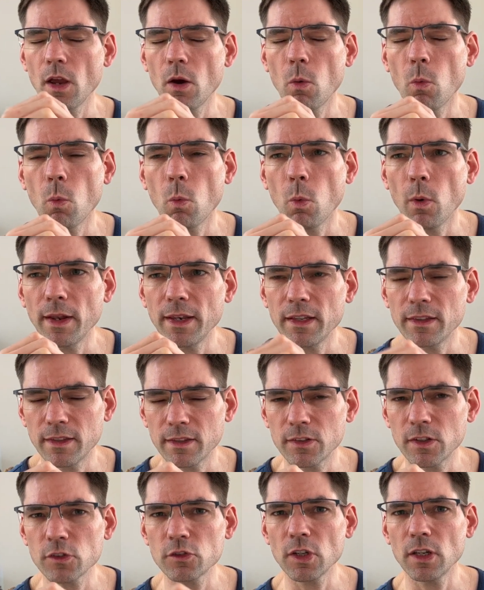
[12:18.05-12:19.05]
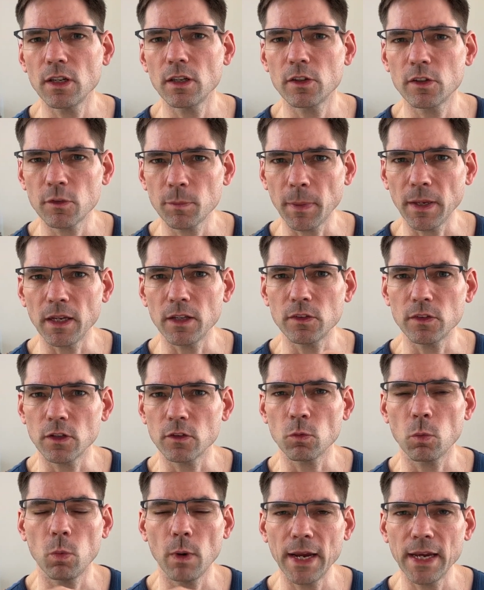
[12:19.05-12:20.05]
when the decision space
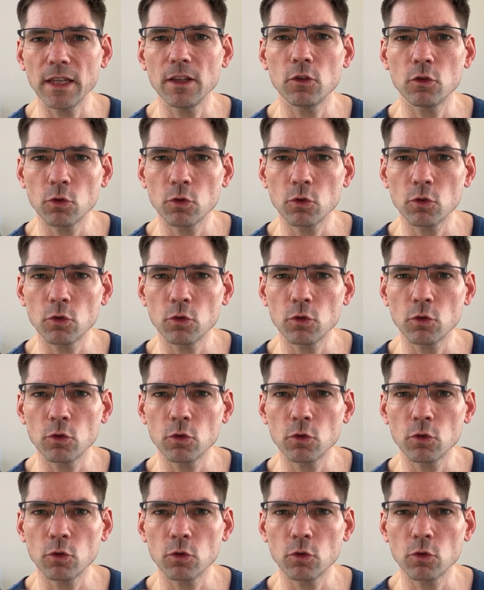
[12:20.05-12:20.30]
is, when